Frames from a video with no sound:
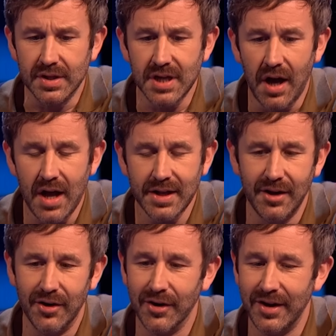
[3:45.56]
the
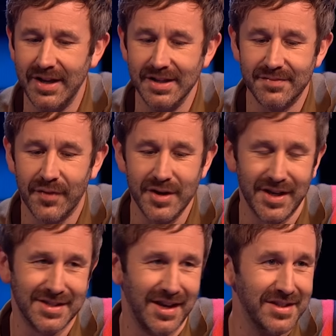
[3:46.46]
toddler is very
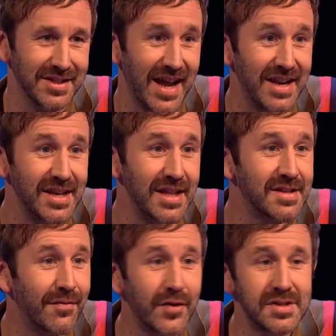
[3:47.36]
excited. And
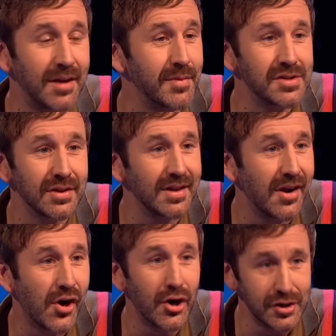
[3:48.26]
it's the first time he's
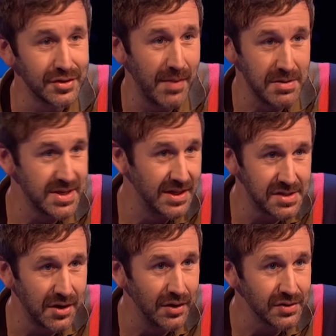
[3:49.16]
heard about
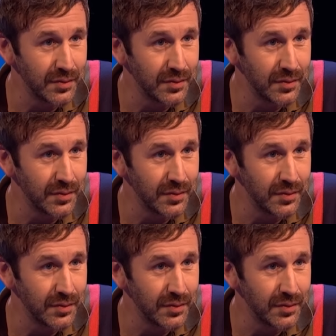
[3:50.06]
Santa Claus,